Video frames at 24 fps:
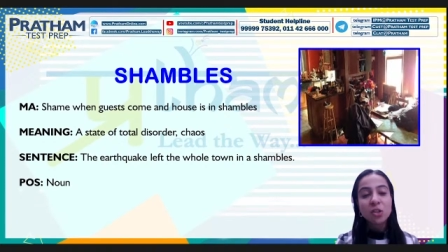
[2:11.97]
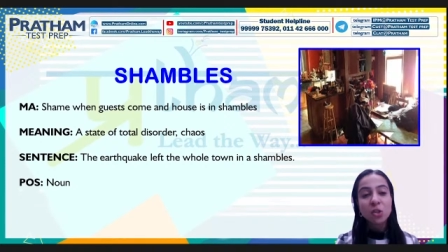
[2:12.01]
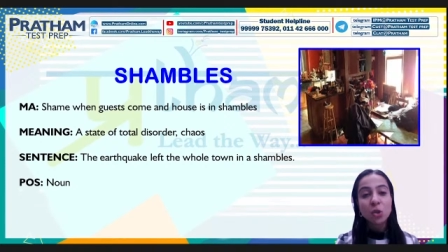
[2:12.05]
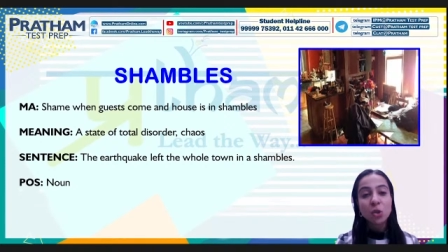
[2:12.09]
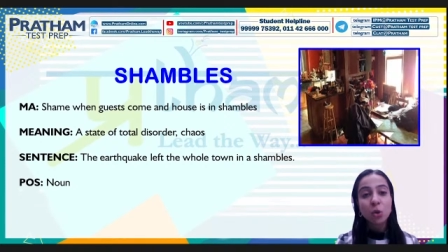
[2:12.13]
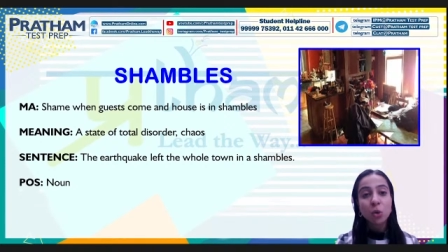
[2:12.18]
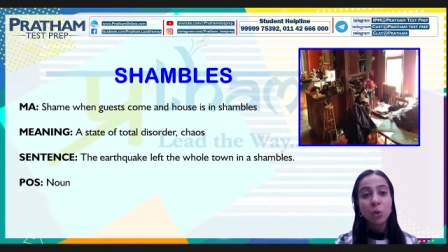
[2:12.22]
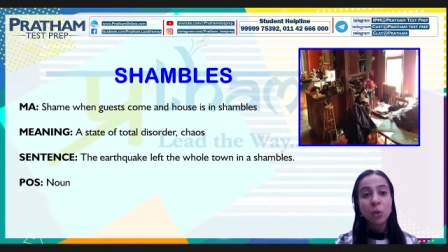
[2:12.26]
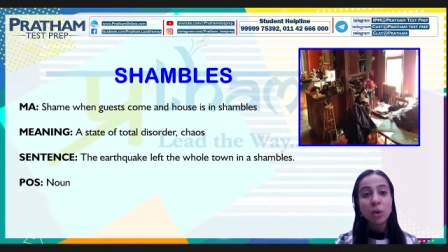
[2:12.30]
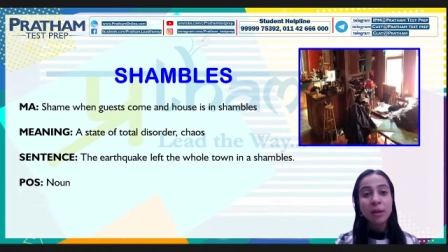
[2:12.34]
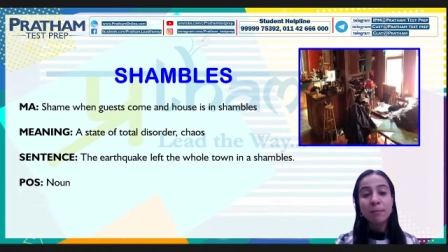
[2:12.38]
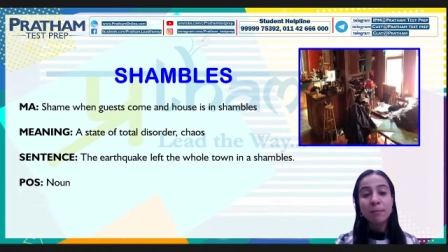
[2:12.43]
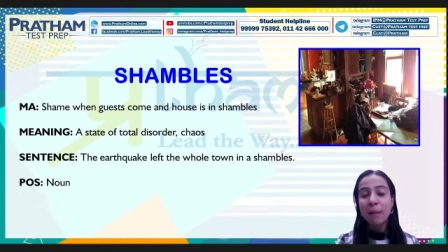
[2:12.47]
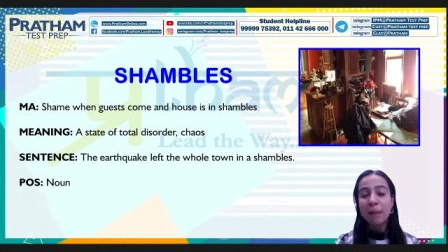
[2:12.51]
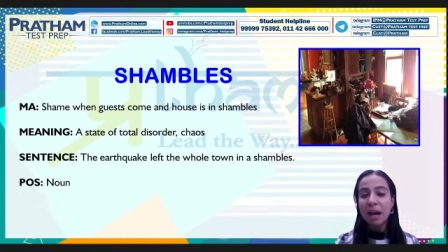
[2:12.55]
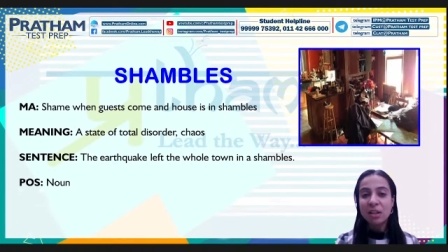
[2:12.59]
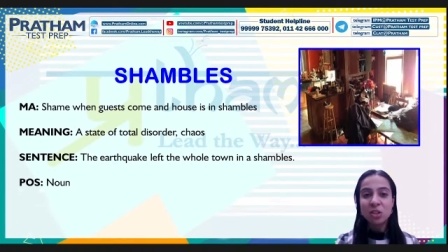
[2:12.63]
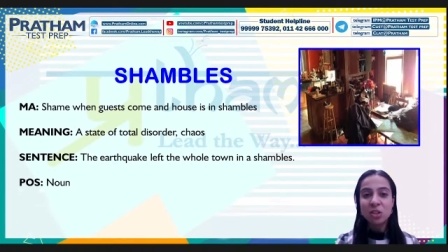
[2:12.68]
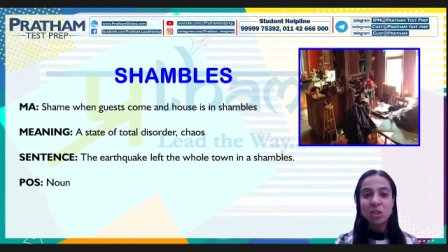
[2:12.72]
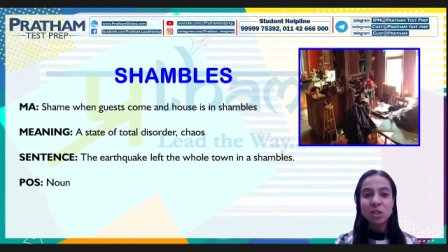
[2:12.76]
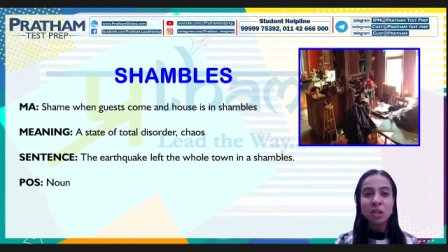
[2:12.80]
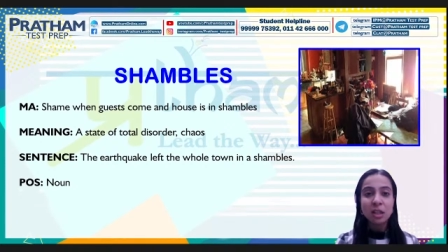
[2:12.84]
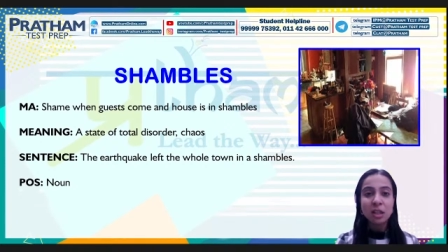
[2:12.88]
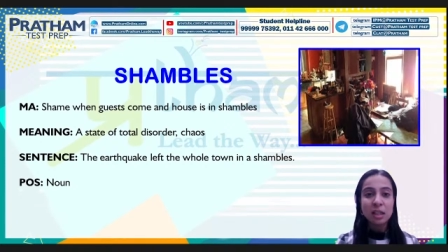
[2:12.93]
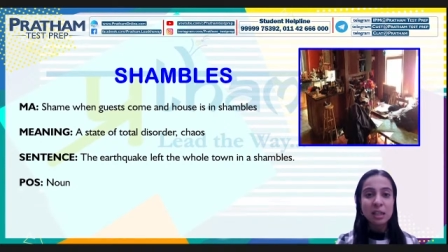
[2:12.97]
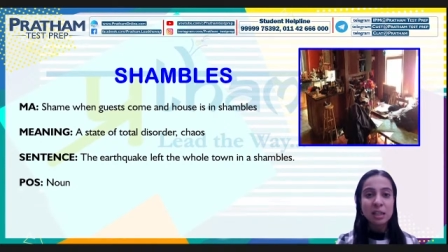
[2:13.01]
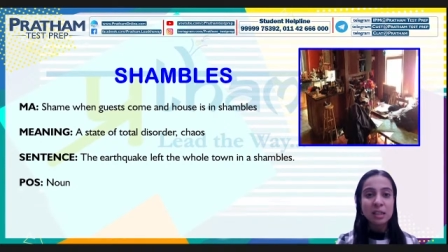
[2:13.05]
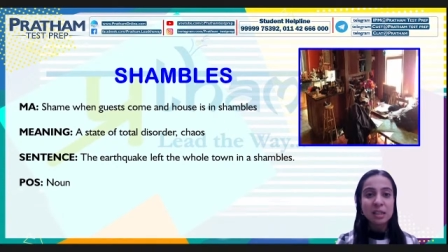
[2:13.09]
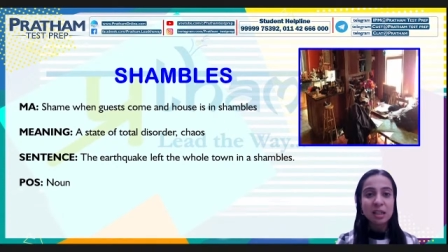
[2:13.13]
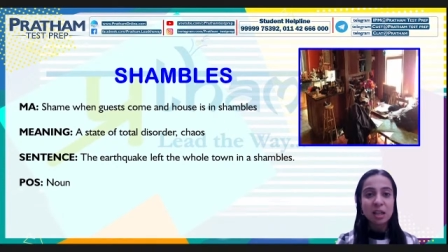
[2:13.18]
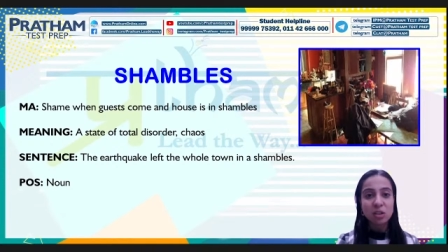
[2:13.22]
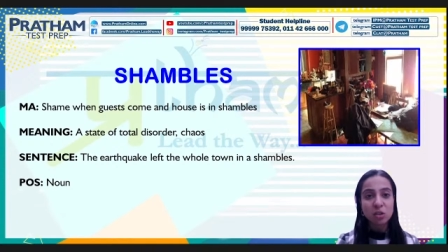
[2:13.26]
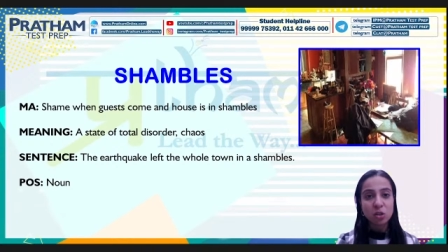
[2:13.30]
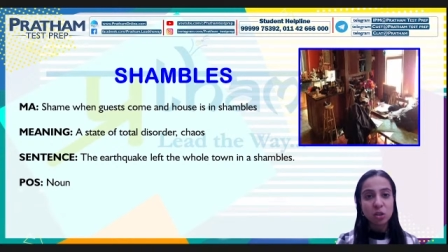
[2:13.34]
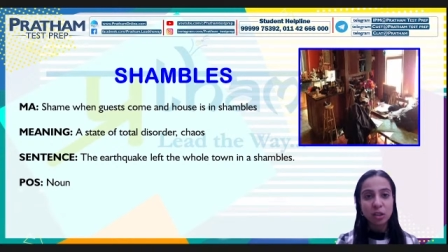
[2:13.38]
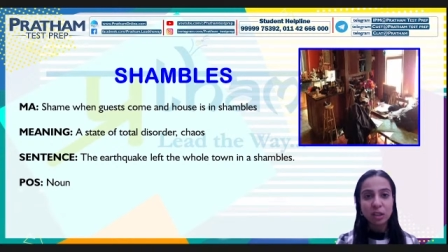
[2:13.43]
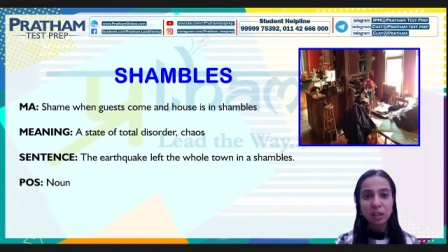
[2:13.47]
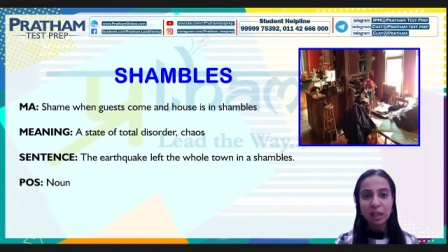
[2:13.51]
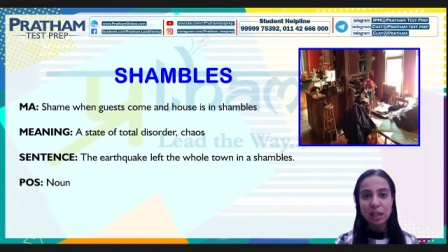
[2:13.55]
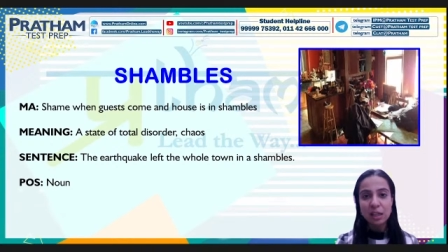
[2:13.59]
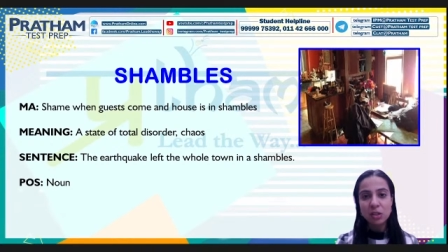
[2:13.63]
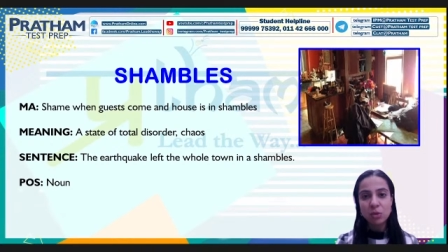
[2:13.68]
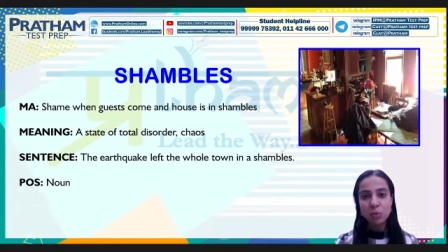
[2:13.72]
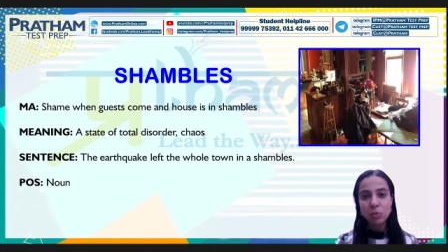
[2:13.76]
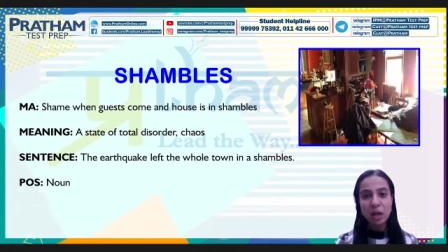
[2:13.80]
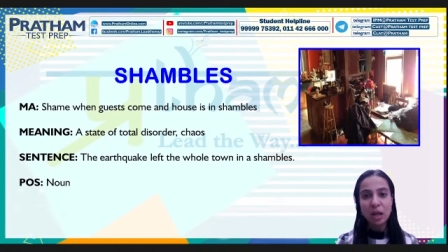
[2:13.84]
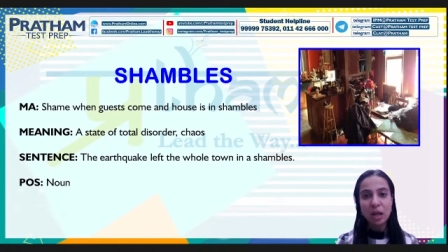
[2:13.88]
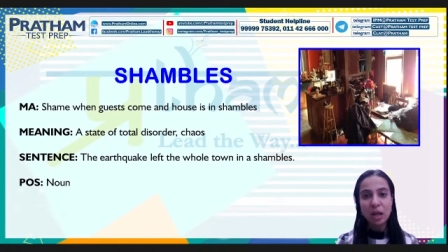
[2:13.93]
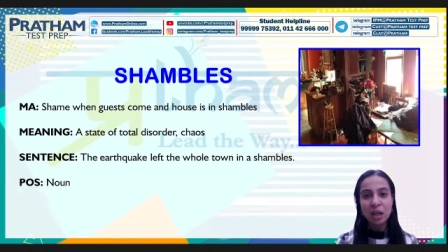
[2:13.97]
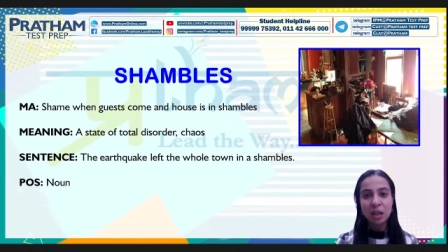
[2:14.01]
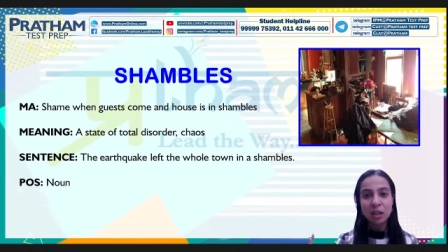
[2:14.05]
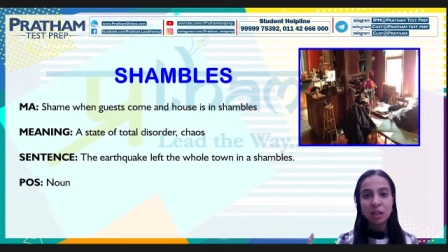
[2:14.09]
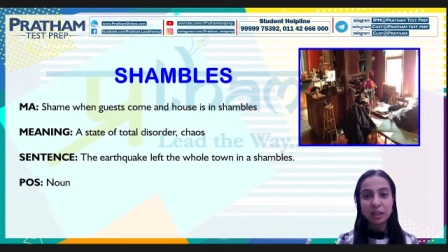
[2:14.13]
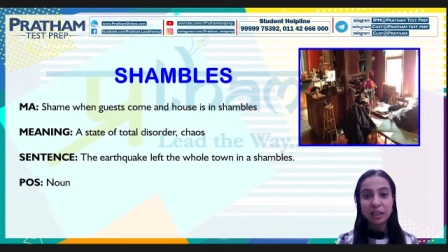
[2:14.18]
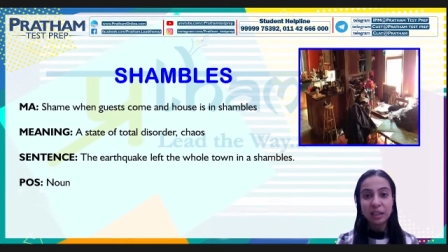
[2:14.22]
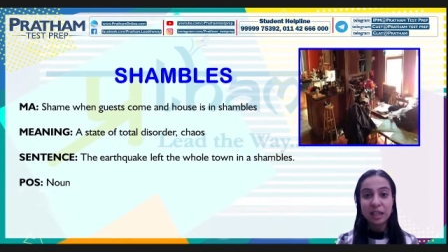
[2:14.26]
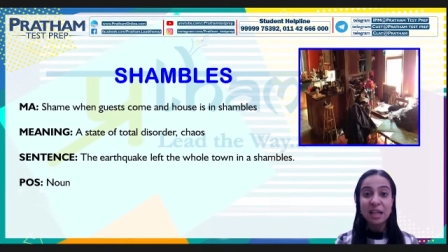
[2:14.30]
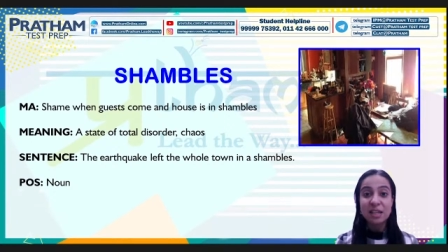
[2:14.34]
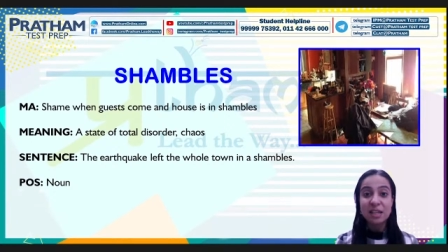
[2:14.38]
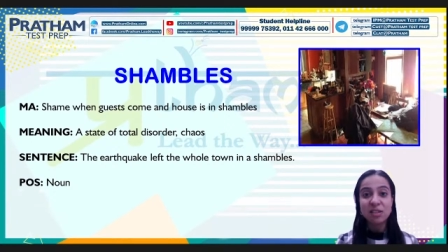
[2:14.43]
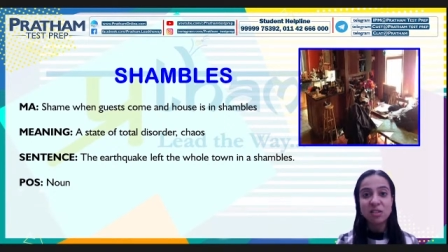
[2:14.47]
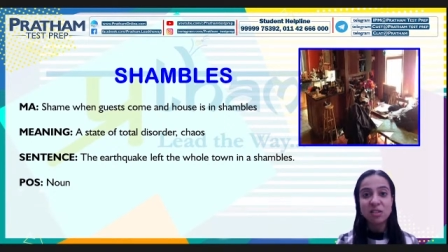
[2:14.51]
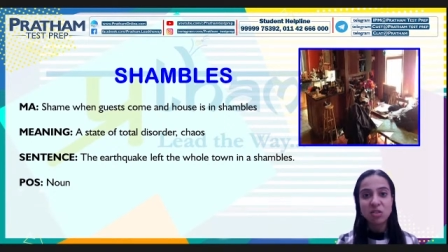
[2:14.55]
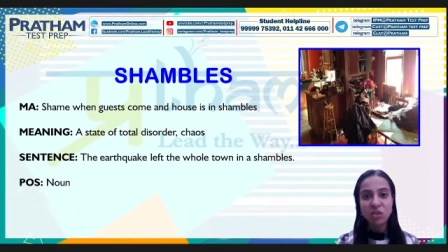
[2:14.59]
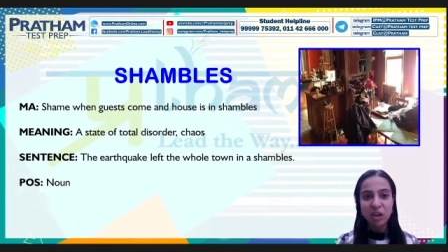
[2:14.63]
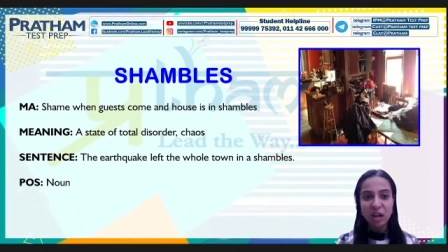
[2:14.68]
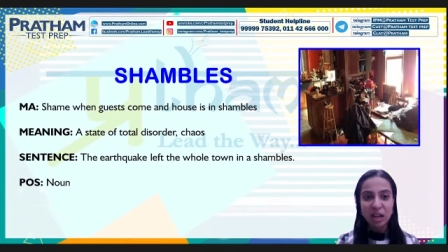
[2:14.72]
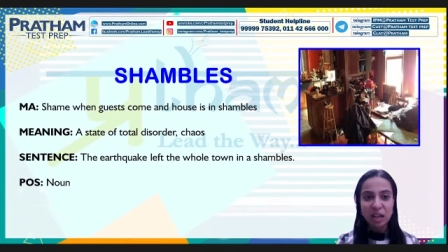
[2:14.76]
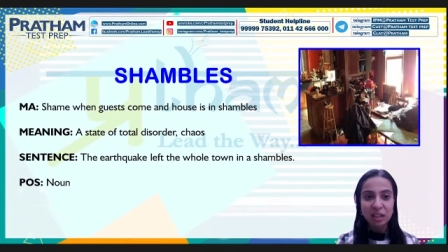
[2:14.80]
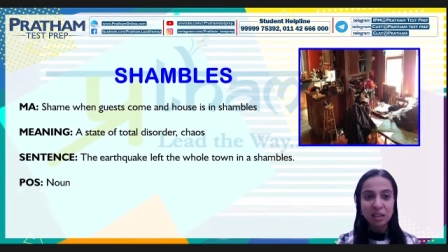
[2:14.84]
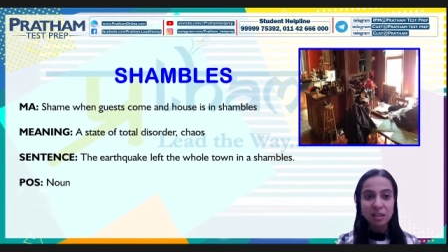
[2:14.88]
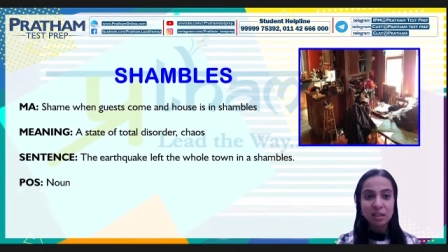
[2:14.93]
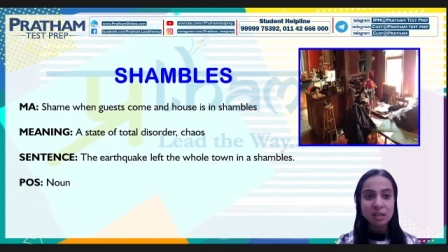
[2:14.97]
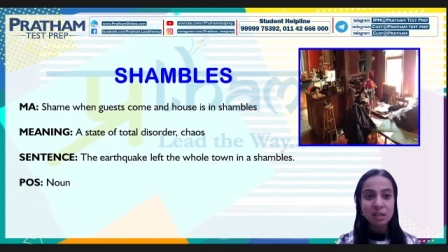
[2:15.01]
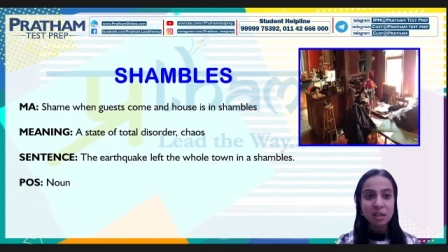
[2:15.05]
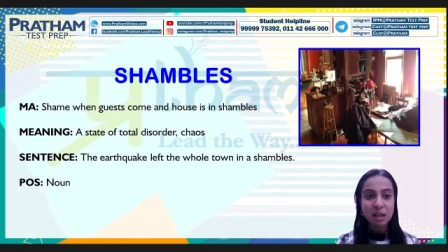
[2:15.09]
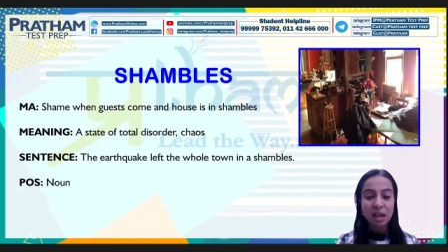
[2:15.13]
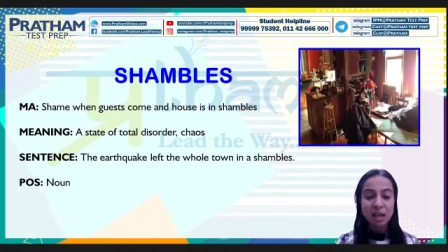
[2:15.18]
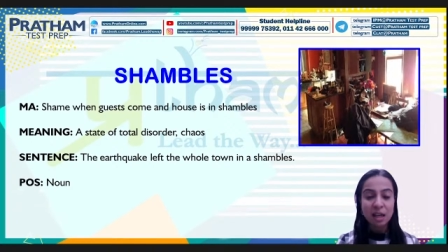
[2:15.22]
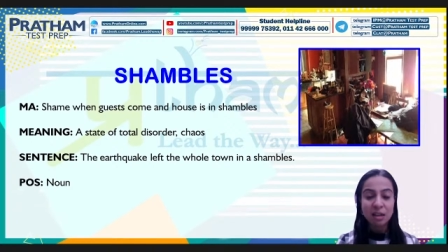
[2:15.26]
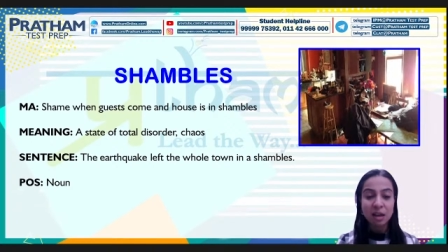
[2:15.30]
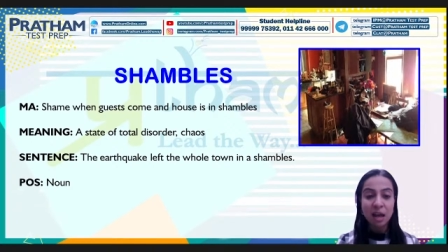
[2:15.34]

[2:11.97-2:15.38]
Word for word: So imagine in such a case when a guest arrives